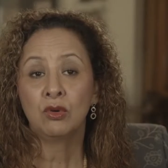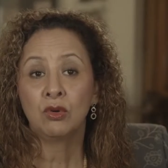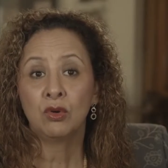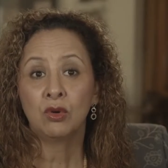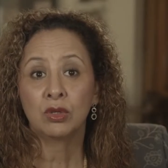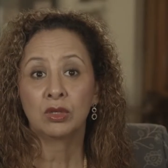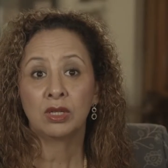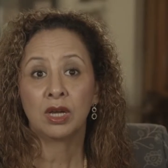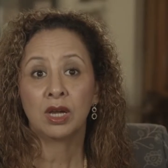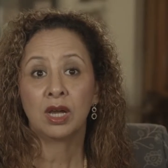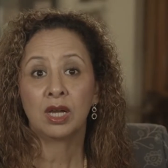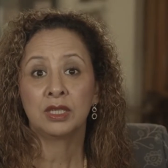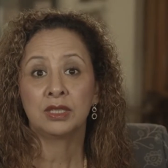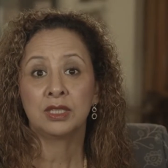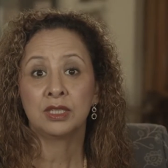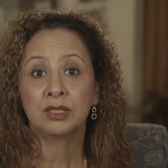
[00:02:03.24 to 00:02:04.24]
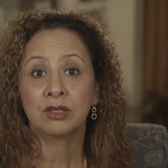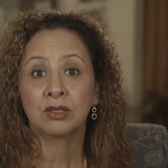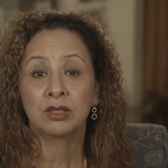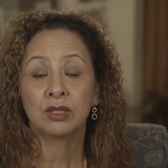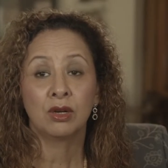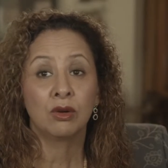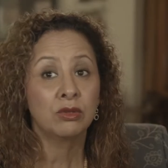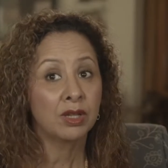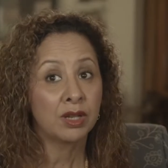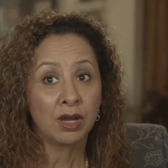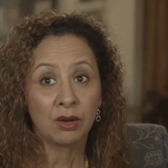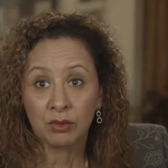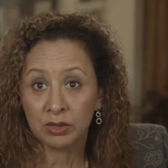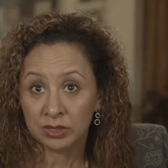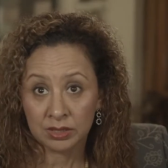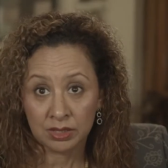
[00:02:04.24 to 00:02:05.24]
court, I did not know that I
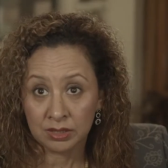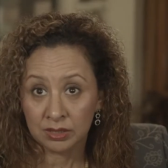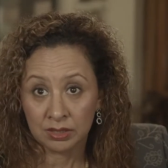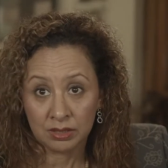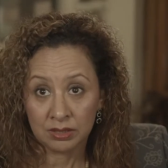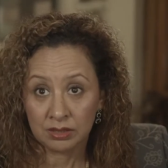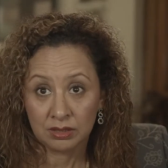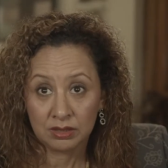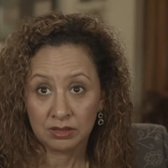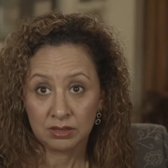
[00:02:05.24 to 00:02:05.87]
was sentenced.